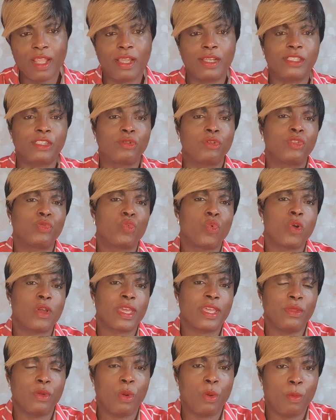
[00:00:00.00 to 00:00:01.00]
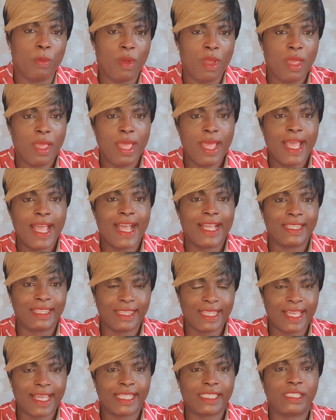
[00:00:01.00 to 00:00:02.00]
and she was walking home
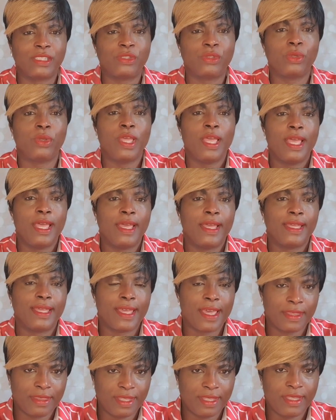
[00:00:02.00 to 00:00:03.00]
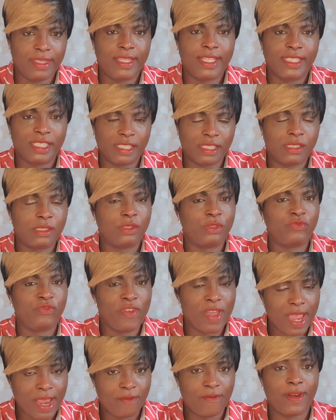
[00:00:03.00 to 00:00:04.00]
at night. So I think this is
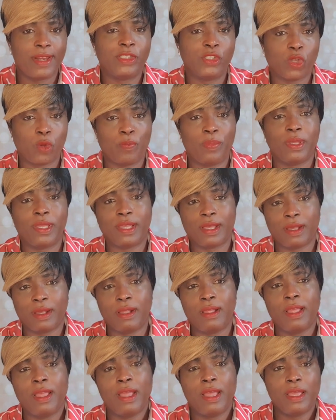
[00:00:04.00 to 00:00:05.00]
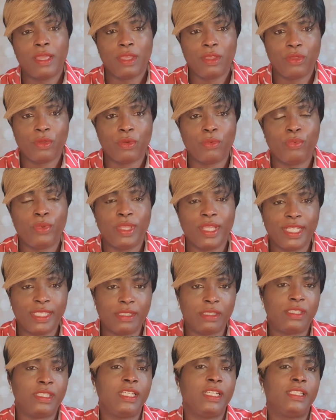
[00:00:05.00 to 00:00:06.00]
very, very topical. We
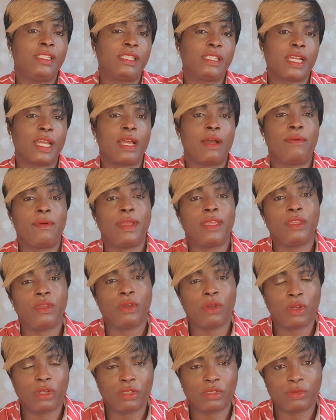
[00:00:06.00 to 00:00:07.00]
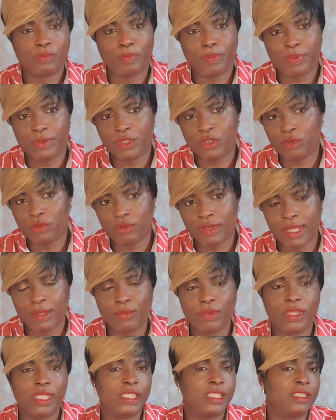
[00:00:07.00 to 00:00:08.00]
need to teach our young
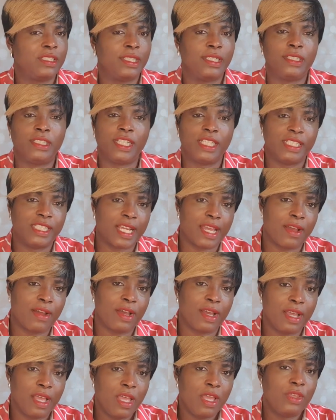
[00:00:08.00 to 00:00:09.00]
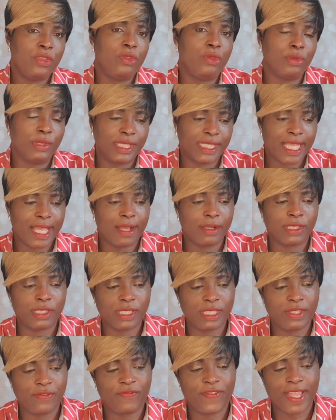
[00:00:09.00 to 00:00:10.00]
children, we need to teach our youths how
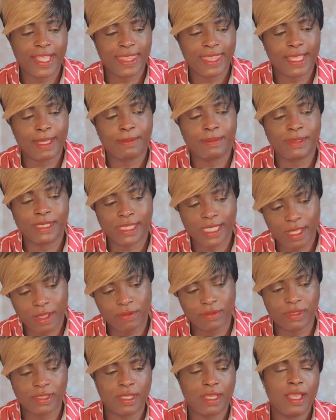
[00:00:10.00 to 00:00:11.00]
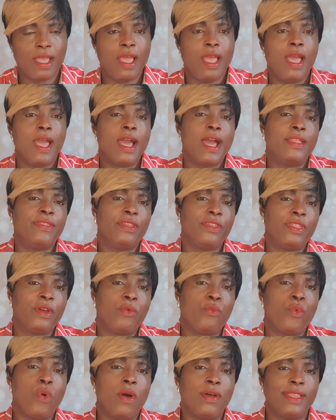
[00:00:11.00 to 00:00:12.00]
to defend themselves.
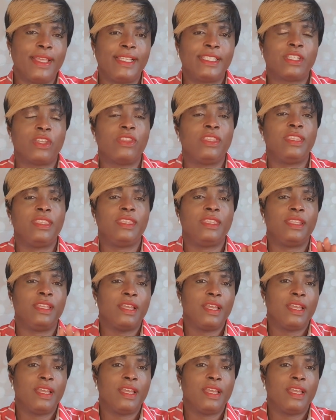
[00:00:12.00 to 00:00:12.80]
Another one is on